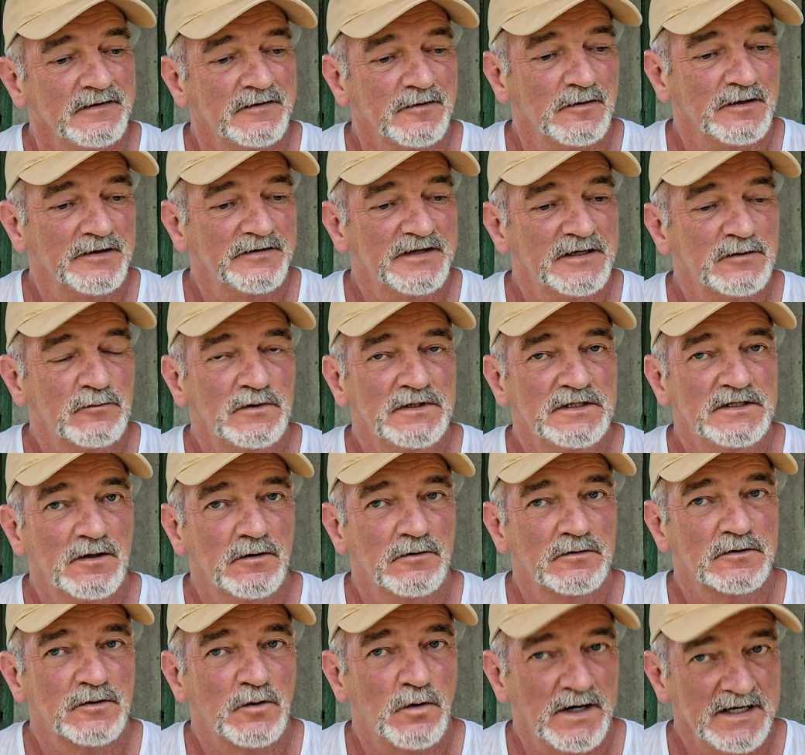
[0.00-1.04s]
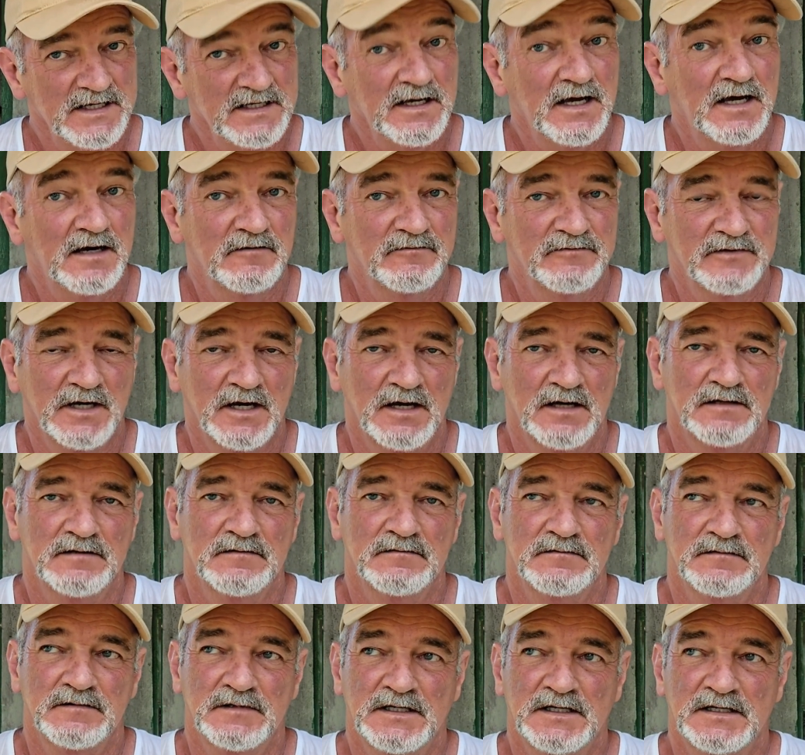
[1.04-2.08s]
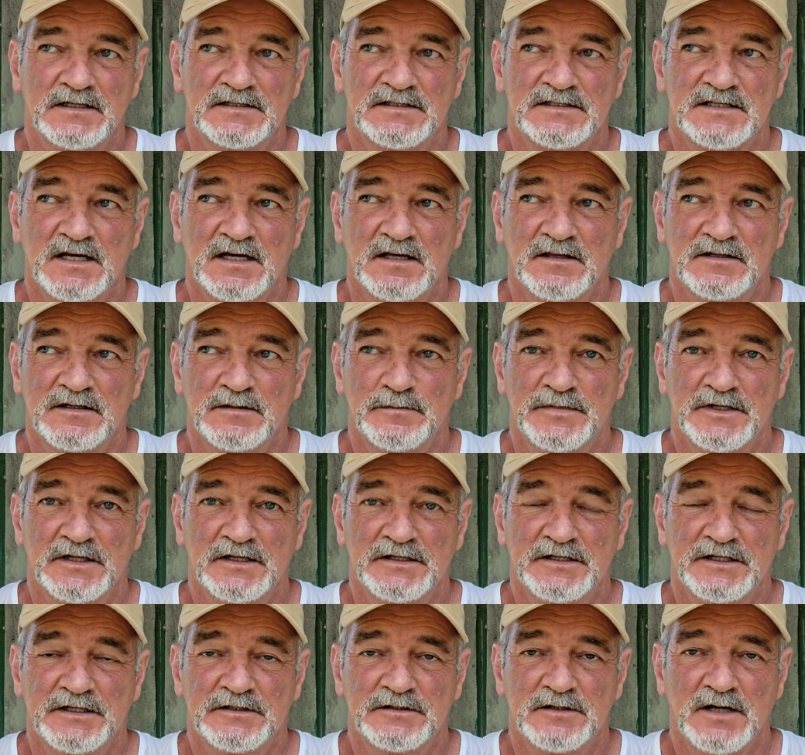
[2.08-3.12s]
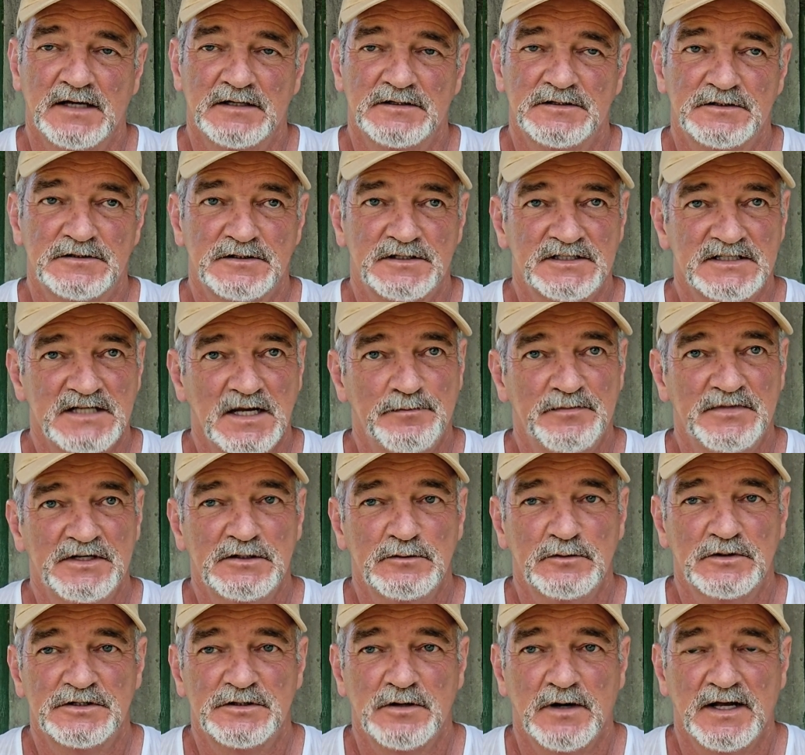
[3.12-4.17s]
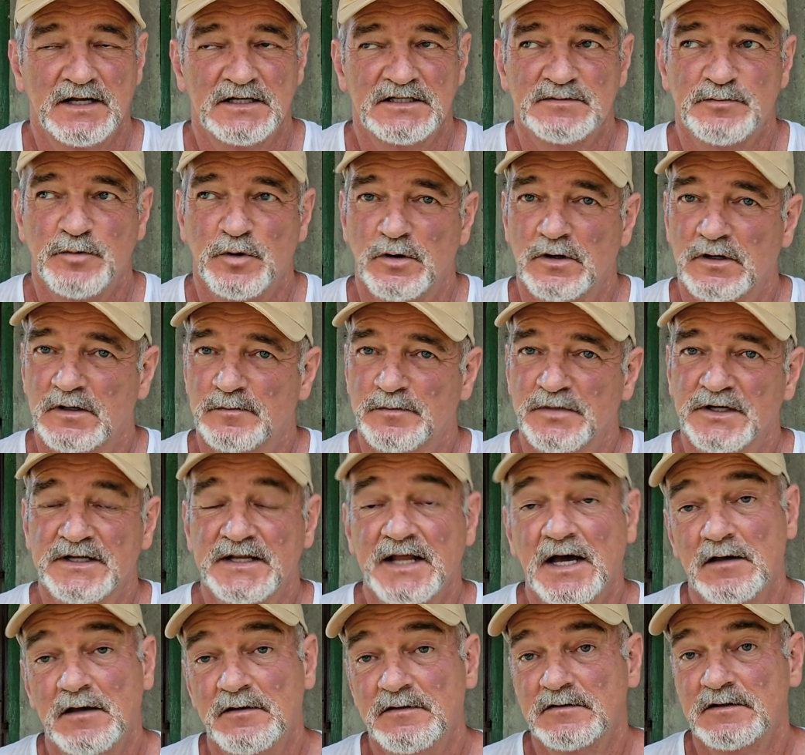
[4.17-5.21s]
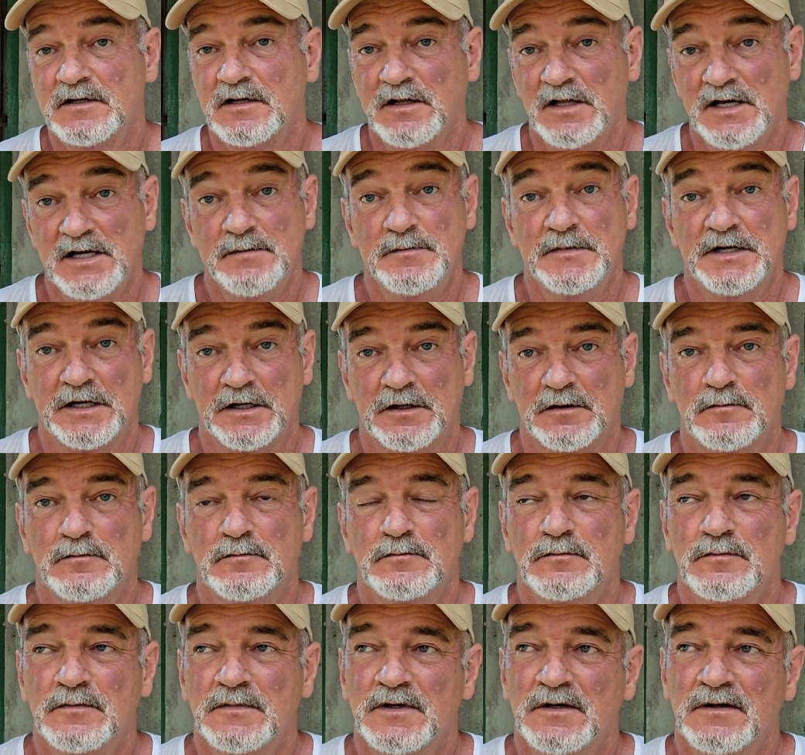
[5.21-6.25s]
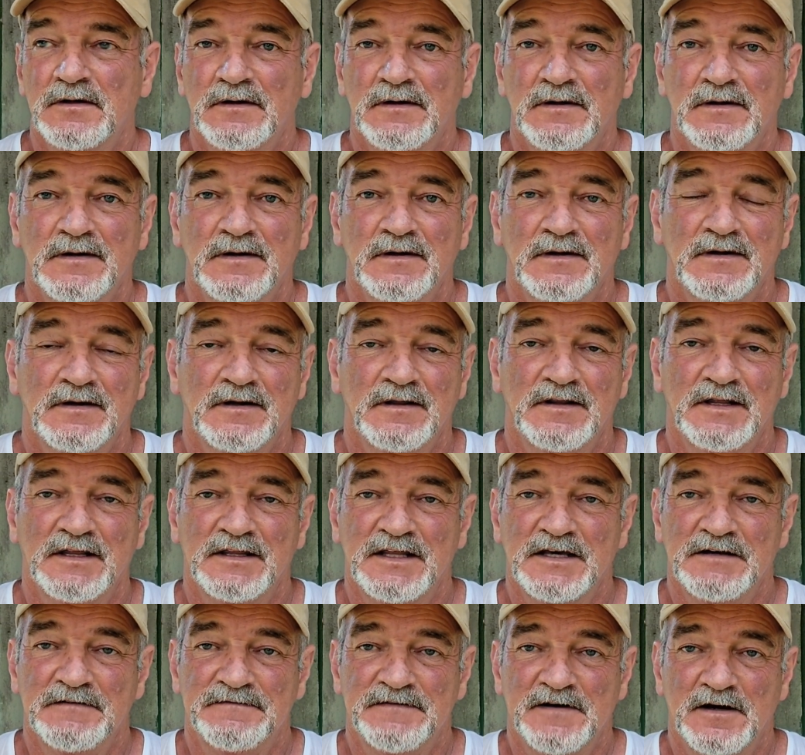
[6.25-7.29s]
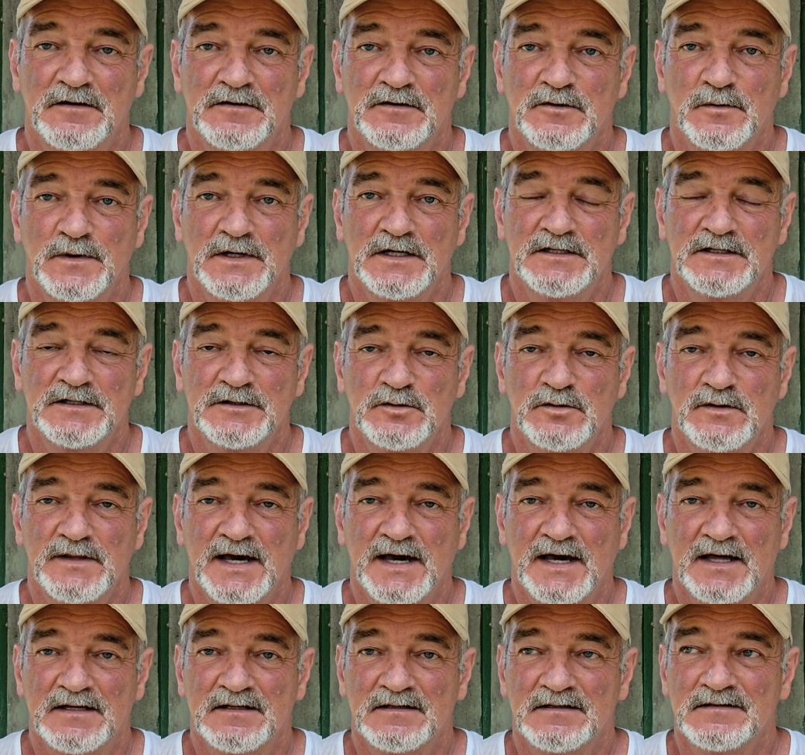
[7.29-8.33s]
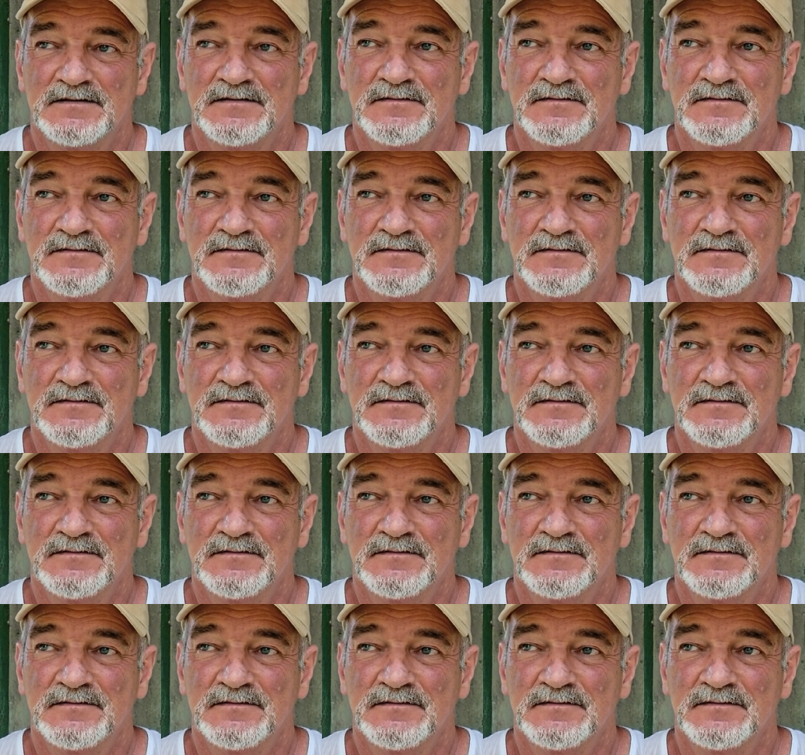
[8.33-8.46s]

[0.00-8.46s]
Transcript: The only thing we don't quite have yet is the ability to step into a transporter, but now they're claiming that they found a way to do that.